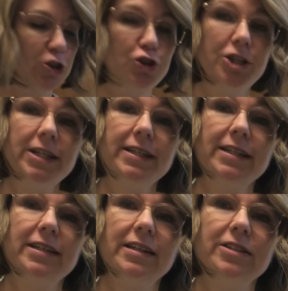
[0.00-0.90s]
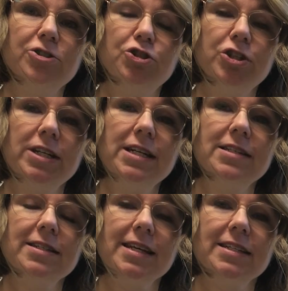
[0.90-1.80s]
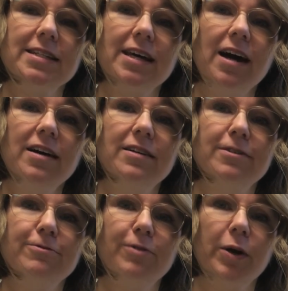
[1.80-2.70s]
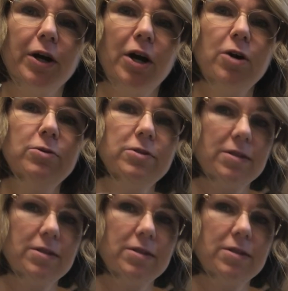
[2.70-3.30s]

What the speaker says: G says G for goat.